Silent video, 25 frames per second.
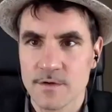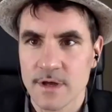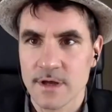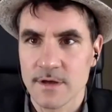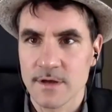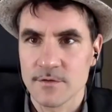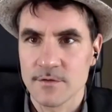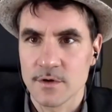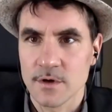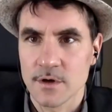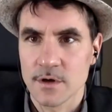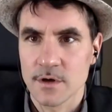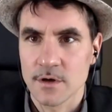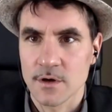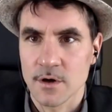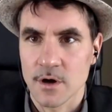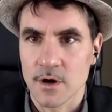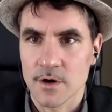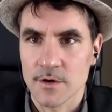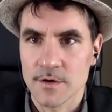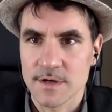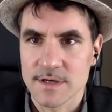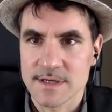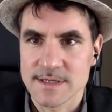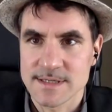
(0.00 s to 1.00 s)
give the
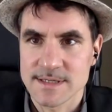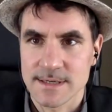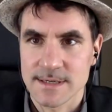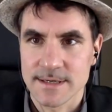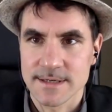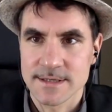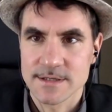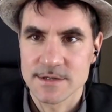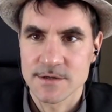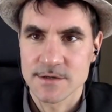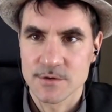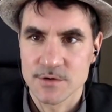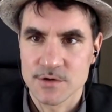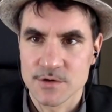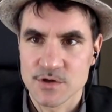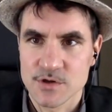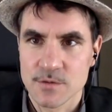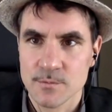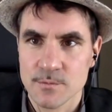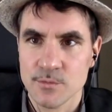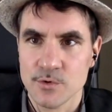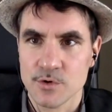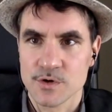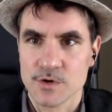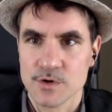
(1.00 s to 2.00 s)
audience and listeners
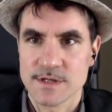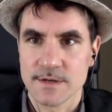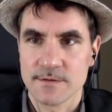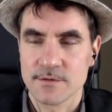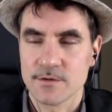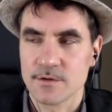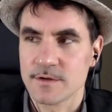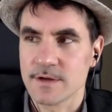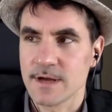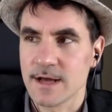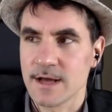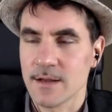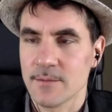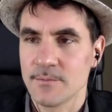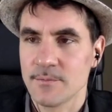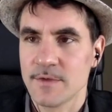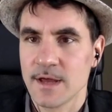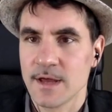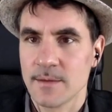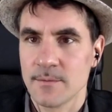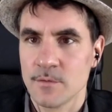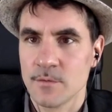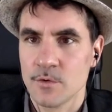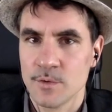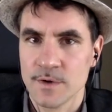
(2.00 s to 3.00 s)
some books that could help
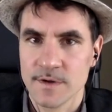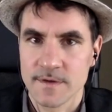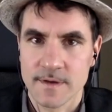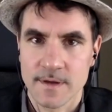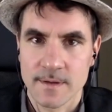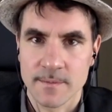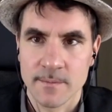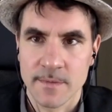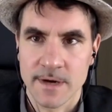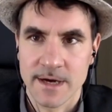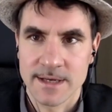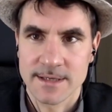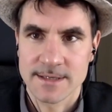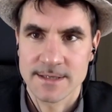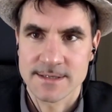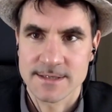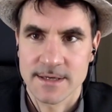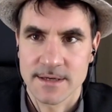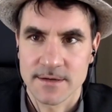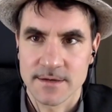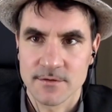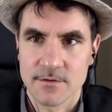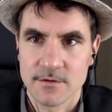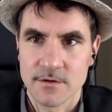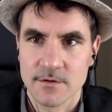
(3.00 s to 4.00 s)
them with their
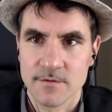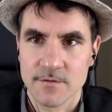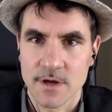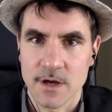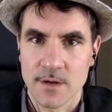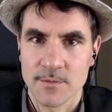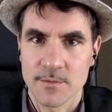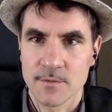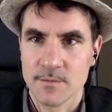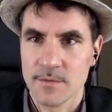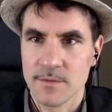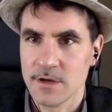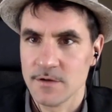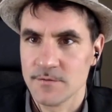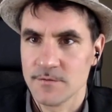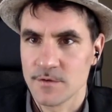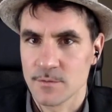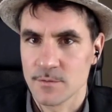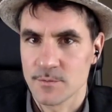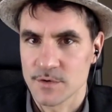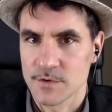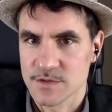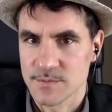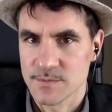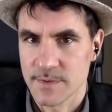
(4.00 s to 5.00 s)
mindset to develop a
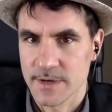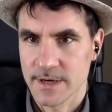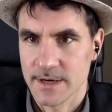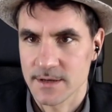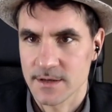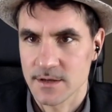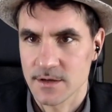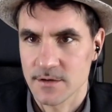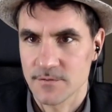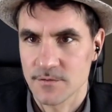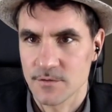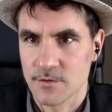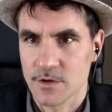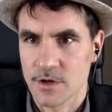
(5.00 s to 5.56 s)
meaningful perspective,